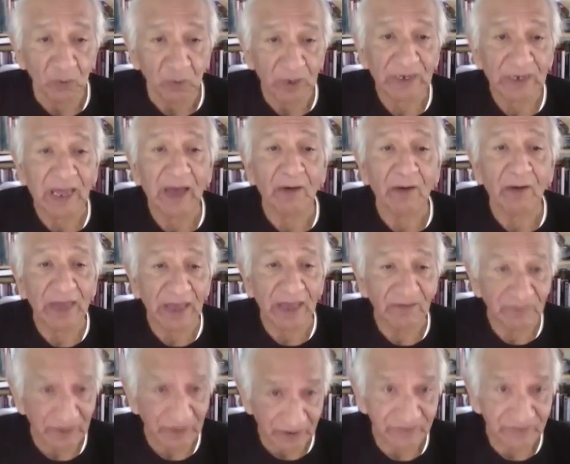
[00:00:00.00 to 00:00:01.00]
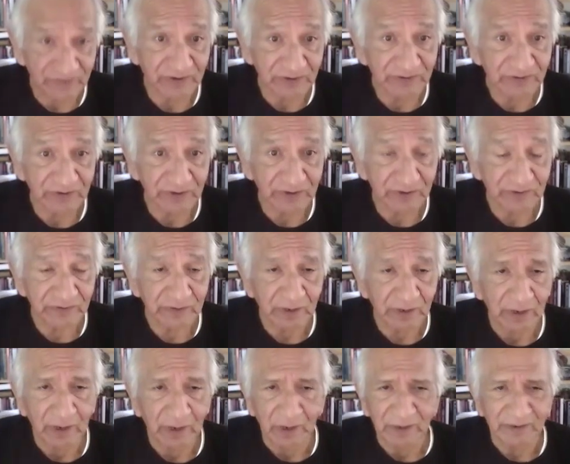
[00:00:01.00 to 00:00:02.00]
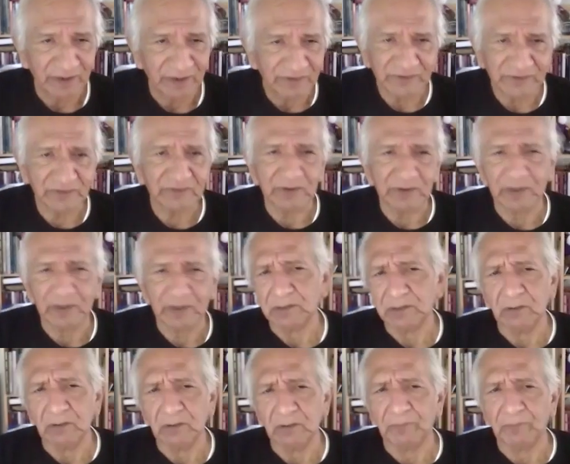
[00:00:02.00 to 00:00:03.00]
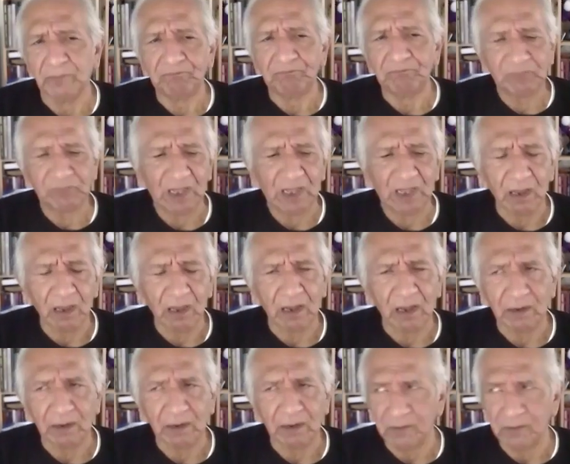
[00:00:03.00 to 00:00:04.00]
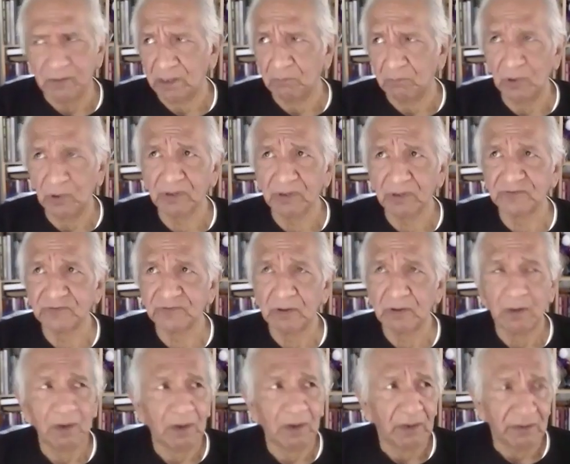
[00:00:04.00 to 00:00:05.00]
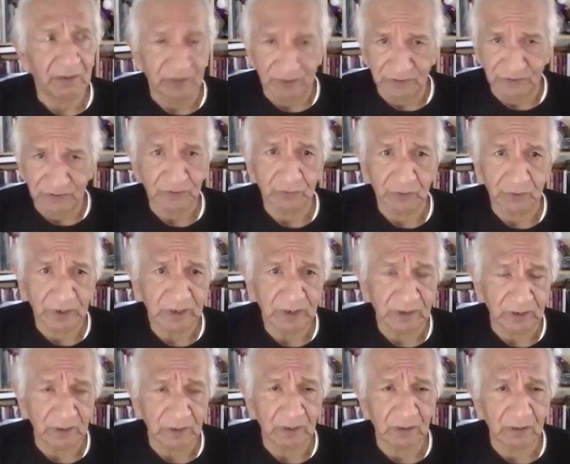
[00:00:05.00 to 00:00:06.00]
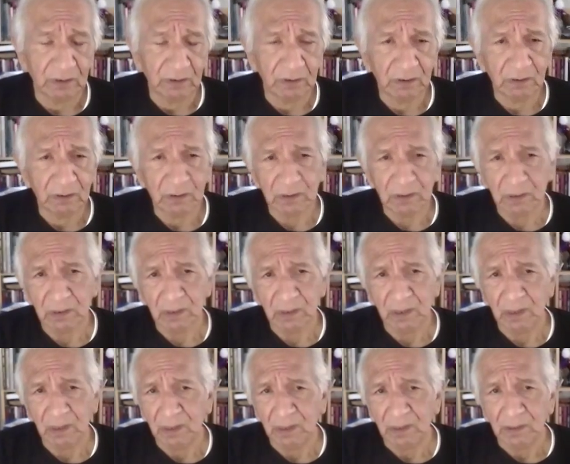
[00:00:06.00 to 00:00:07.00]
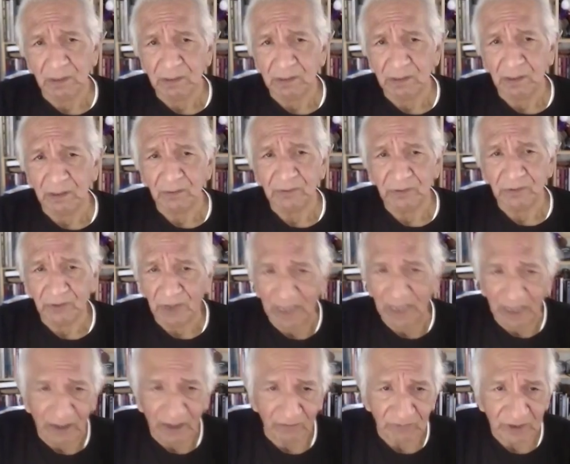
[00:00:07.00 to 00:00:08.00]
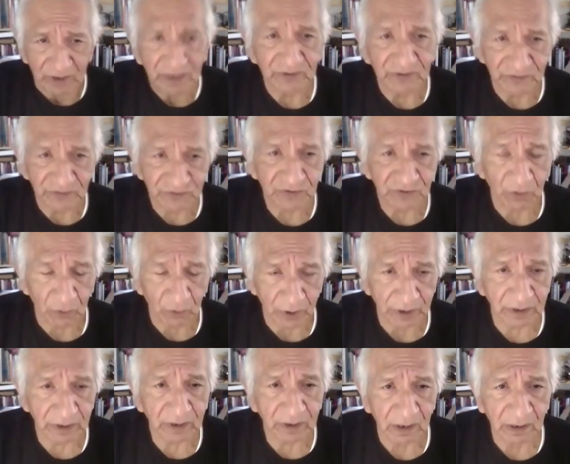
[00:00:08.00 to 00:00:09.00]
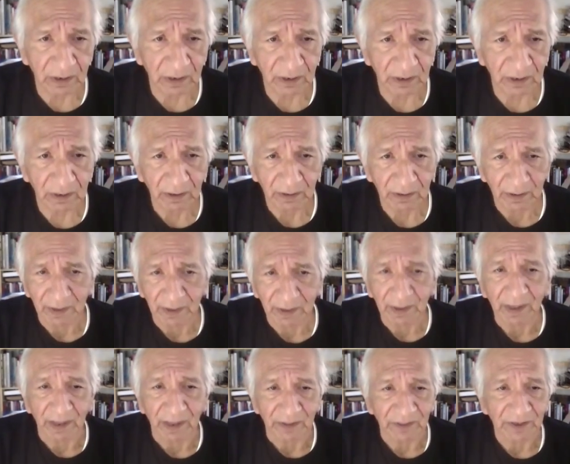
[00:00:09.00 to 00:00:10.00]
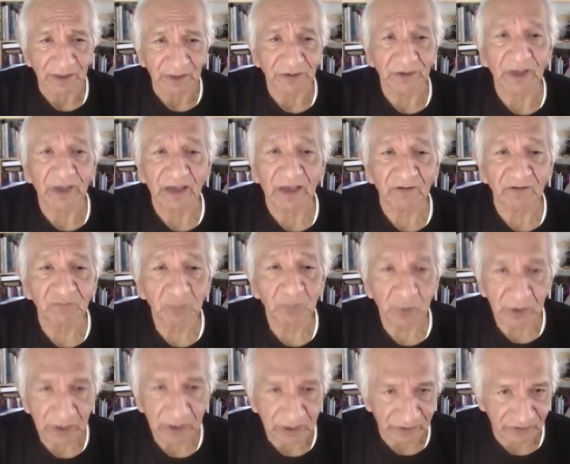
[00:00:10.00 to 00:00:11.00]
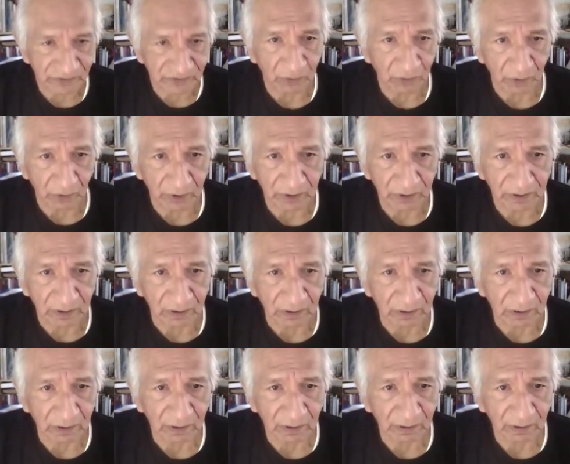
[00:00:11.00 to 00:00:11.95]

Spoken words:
we now have existence. That's just like, a lot of the books that you read, you have historic and then you have prehistoric.